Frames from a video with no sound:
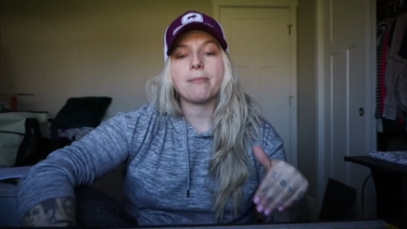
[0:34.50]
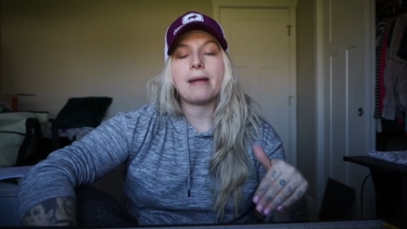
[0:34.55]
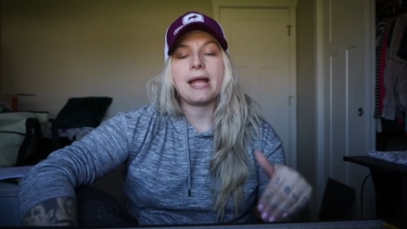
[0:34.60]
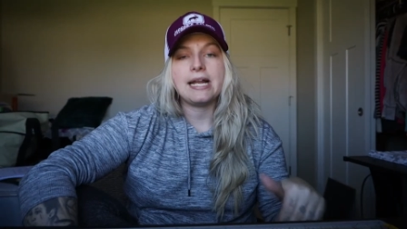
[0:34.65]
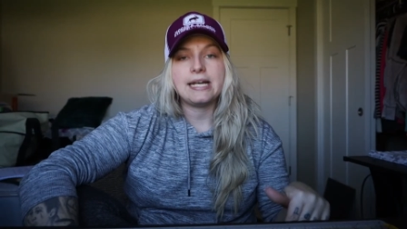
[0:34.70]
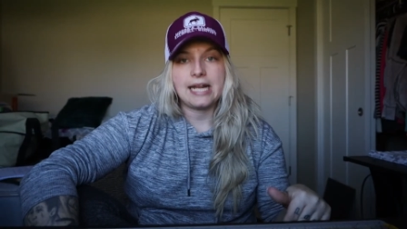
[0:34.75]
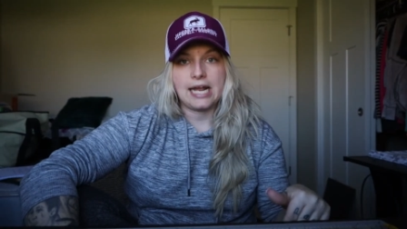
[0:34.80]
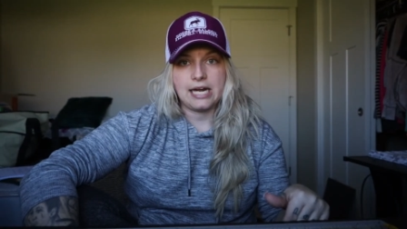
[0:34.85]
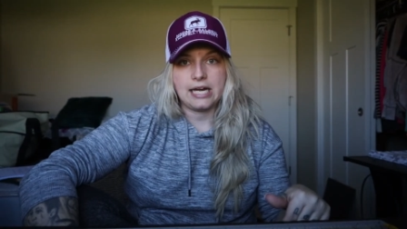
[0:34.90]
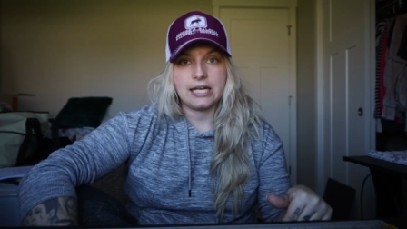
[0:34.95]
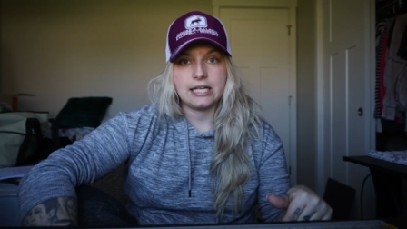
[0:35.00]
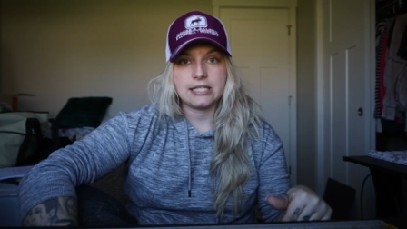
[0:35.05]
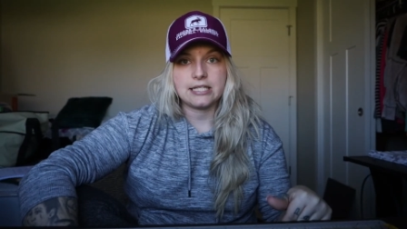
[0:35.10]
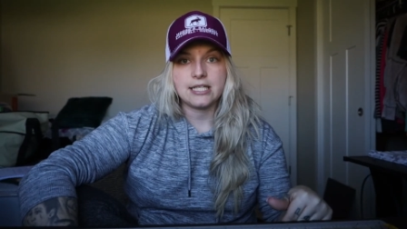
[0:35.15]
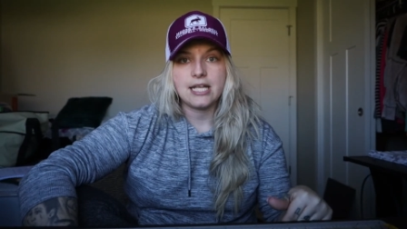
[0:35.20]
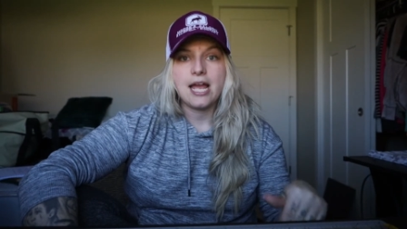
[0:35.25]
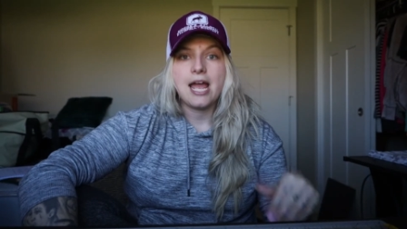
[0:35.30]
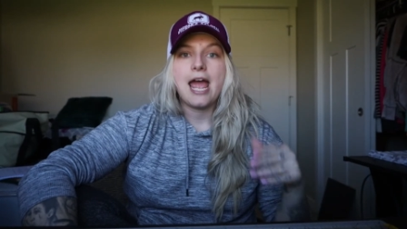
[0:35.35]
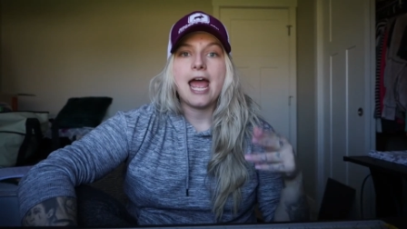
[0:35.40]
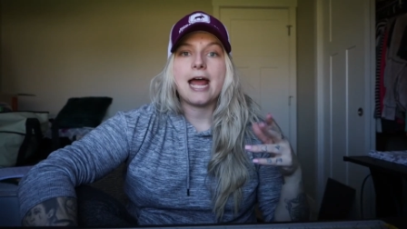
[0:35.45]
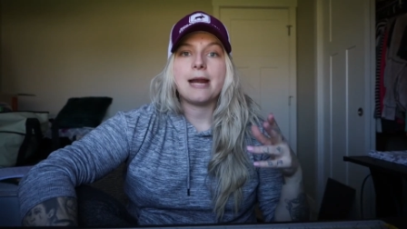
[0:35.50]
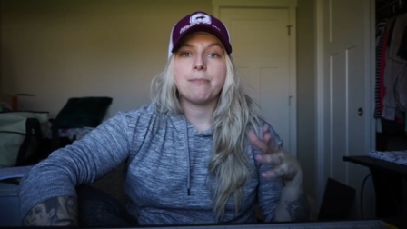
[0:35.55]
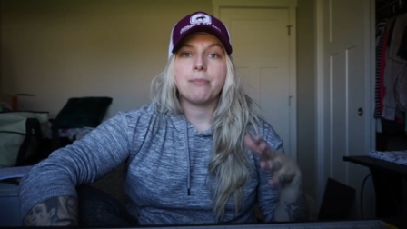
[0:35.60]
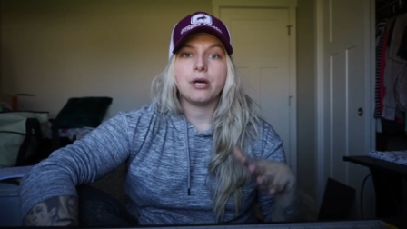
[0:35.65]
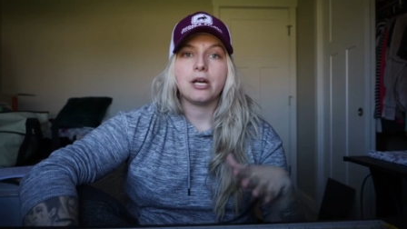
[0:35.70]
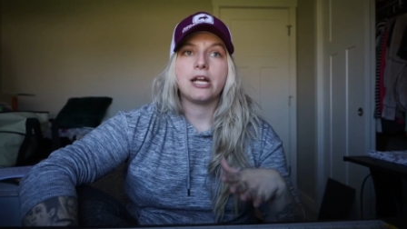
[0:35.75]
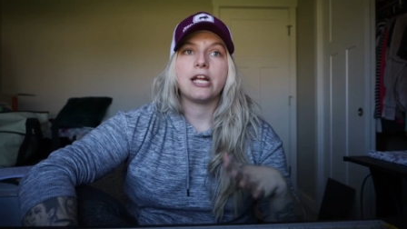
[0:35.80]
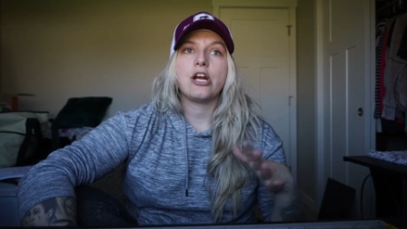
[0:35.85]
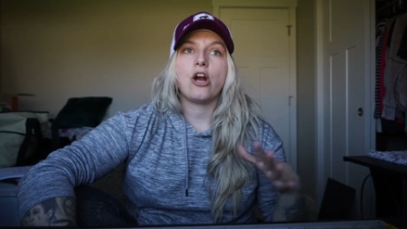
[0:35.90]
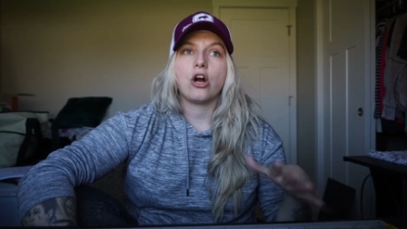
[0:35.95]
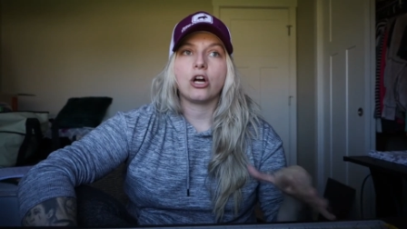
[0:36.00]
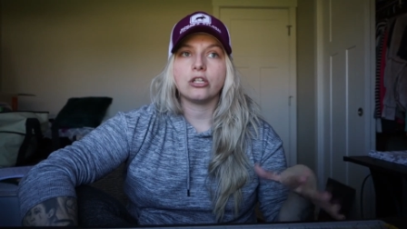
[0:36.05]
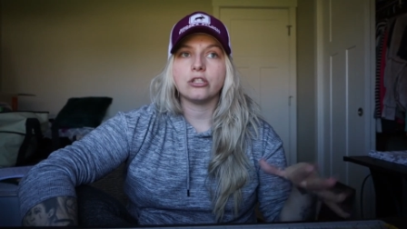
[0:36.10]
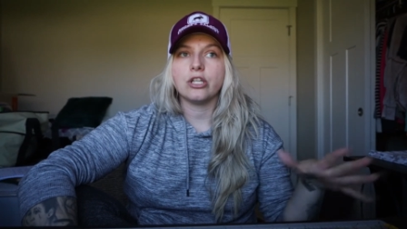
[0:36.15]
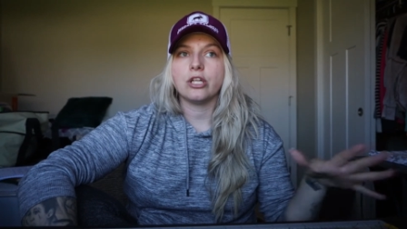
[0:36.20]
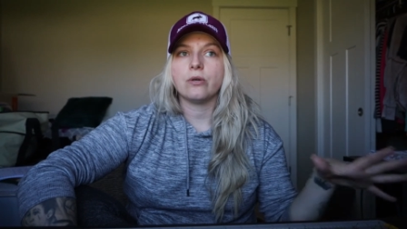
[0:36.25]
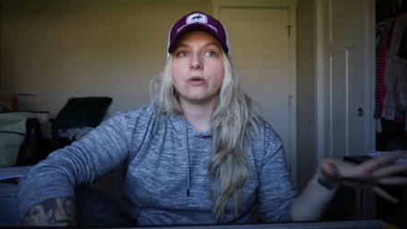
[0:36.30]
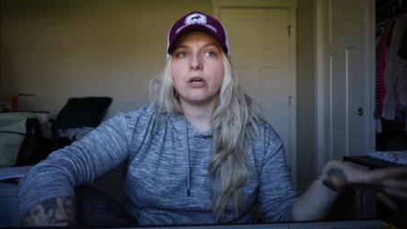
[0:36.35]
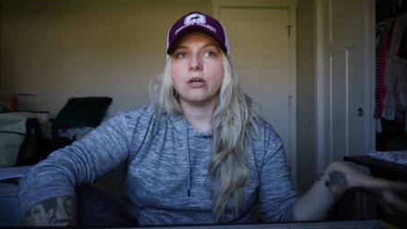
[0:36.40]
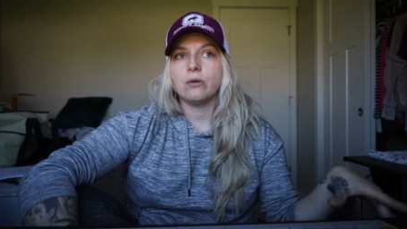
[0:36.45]
bandanas and putting our
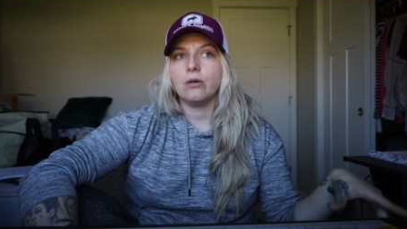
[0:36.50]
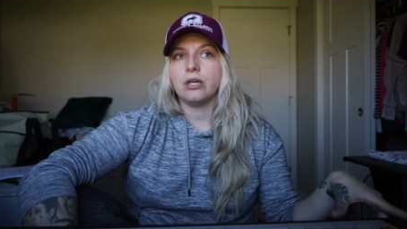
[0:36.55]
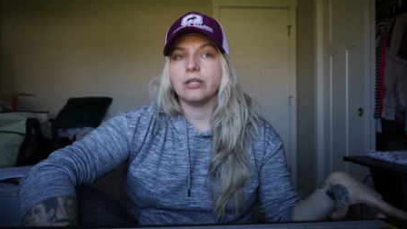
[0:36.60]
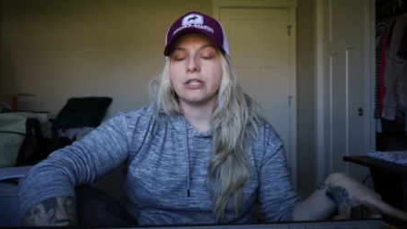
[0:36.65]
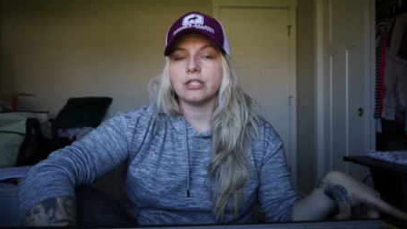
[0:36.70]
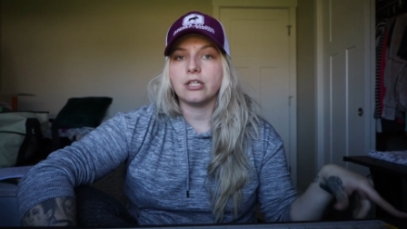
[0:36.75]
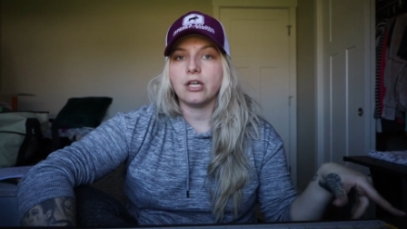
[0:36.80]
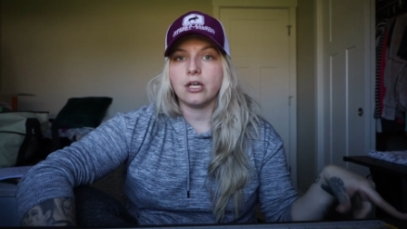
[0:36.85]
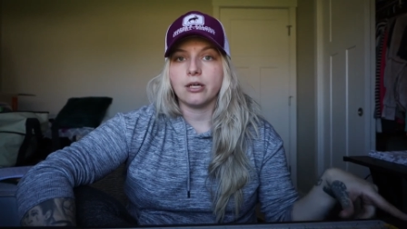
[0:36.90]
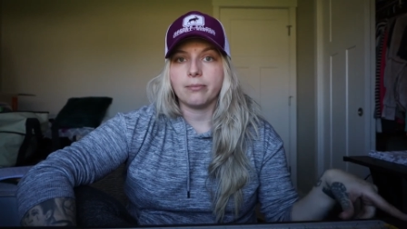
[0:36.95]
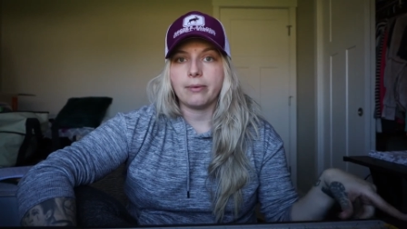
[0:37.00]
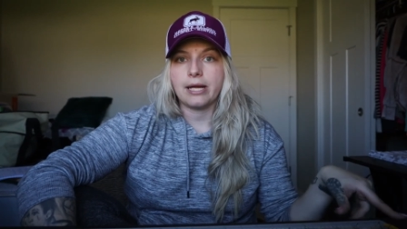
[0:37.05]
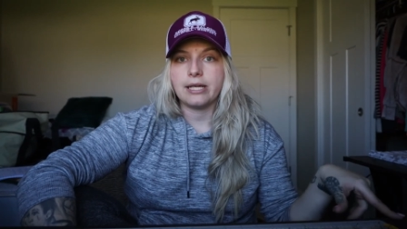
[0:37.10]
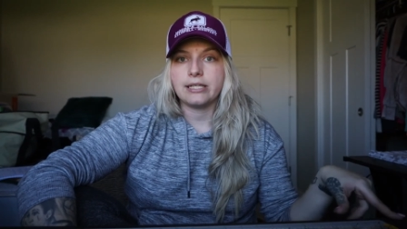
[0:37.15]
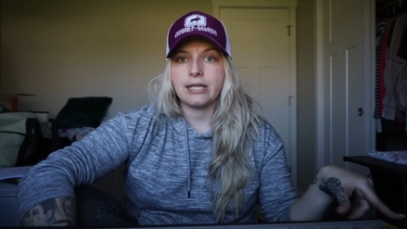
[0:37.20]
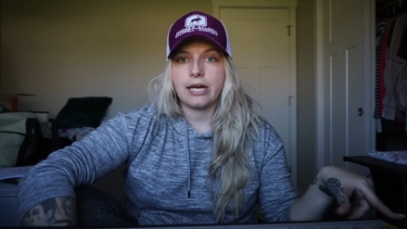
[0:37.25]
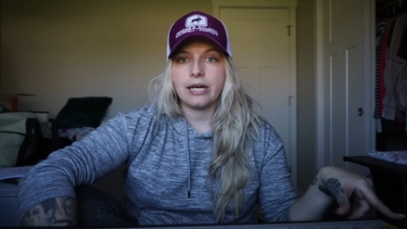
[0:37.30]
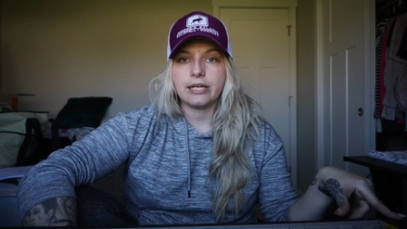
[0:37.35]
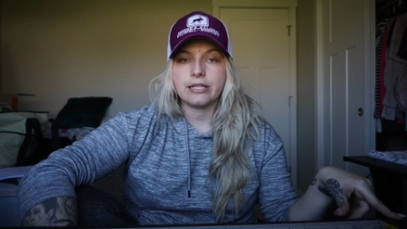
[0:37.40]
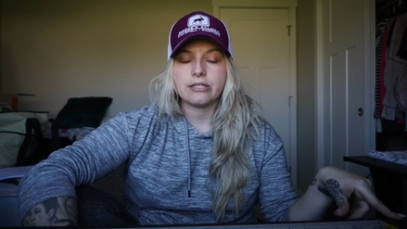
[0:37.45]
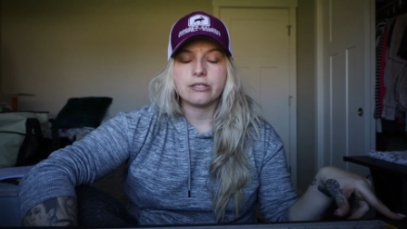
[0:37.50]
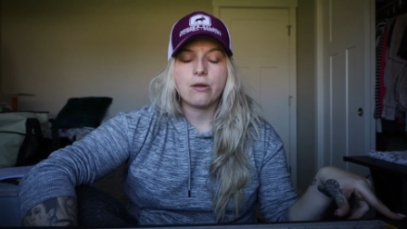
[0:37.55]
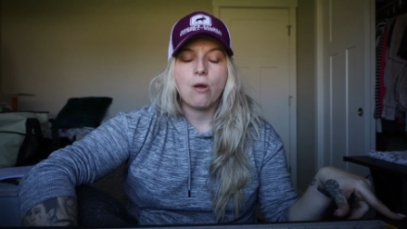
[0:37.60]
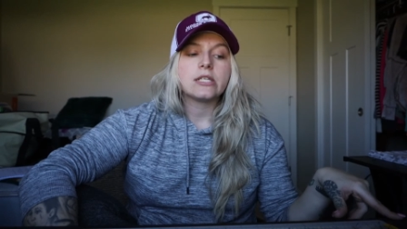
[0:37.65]
logo on the dog bandanas.